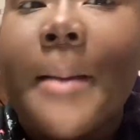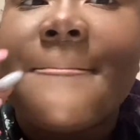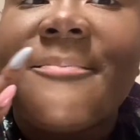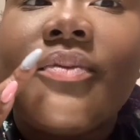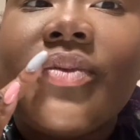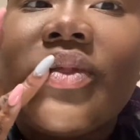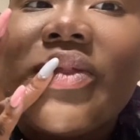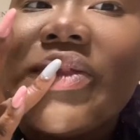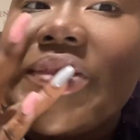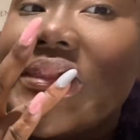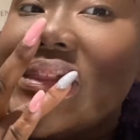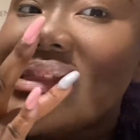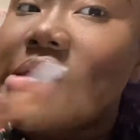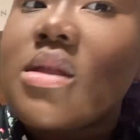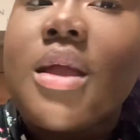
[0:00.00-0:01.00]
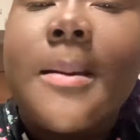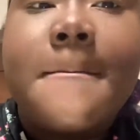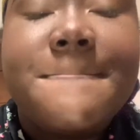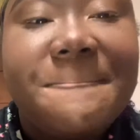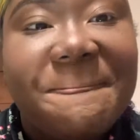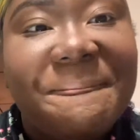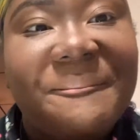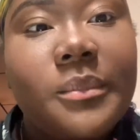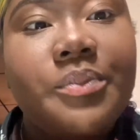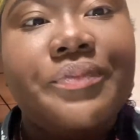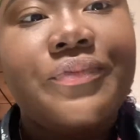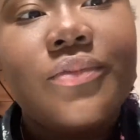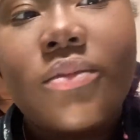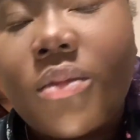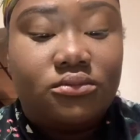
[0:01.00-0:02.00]
same pencil that I used for
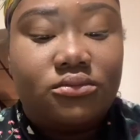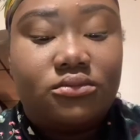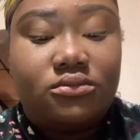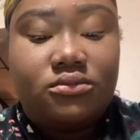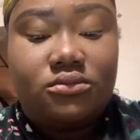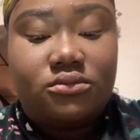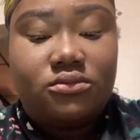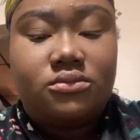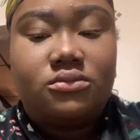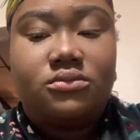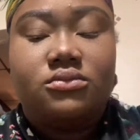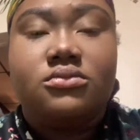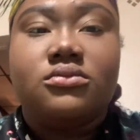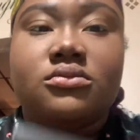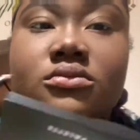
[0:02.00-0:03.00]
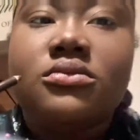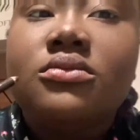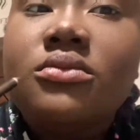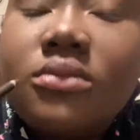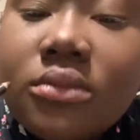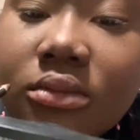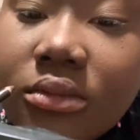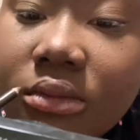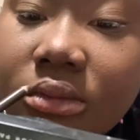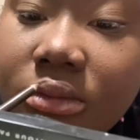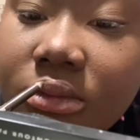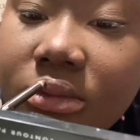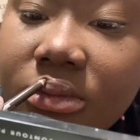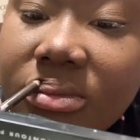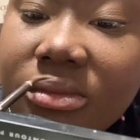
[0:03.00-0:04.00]
my eyebrows to line my
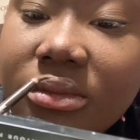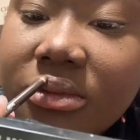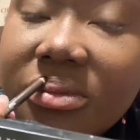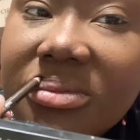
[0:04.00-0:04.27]
lips.